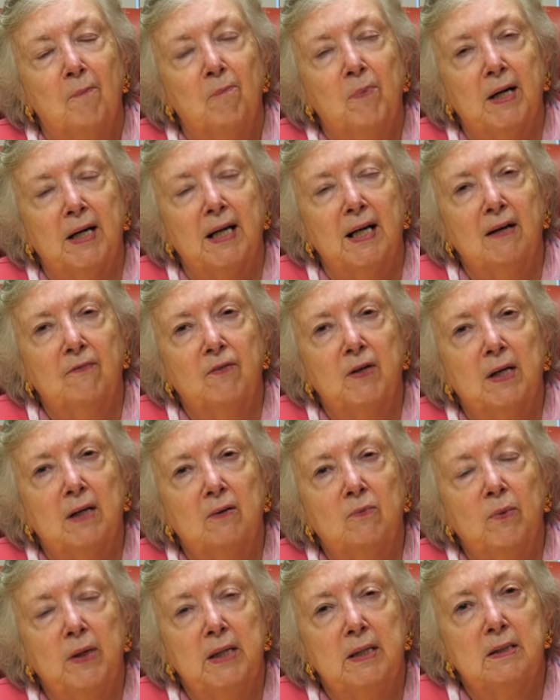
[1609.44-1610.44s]
But if it
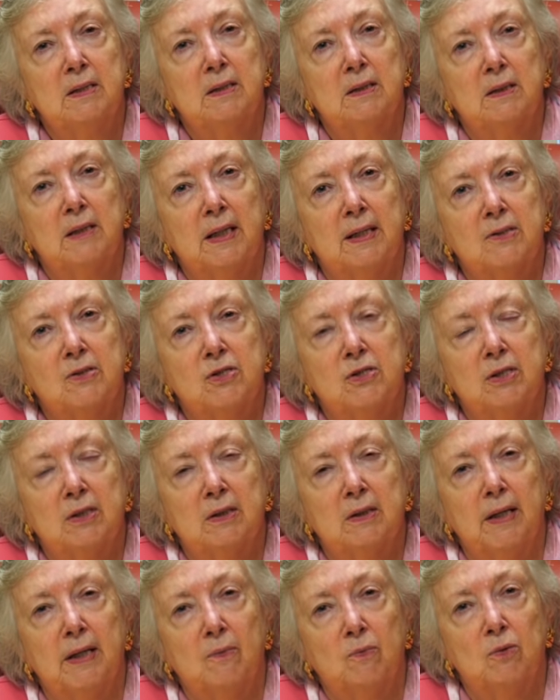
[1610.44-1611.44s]
can wait until next
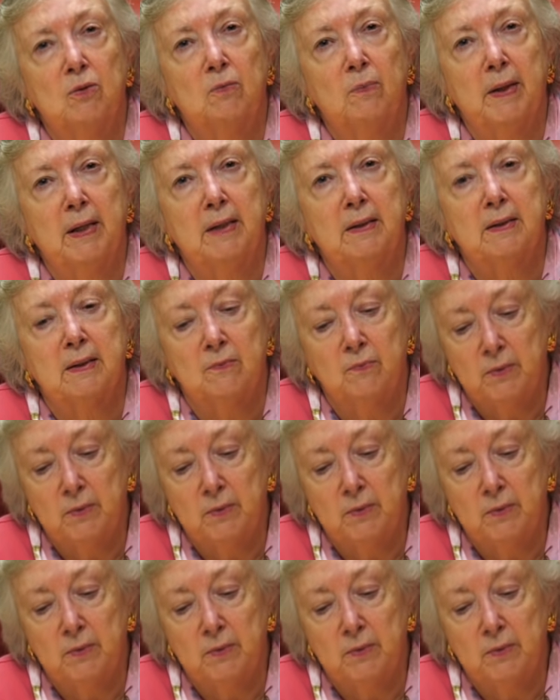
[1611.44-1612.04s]
year, it will wait,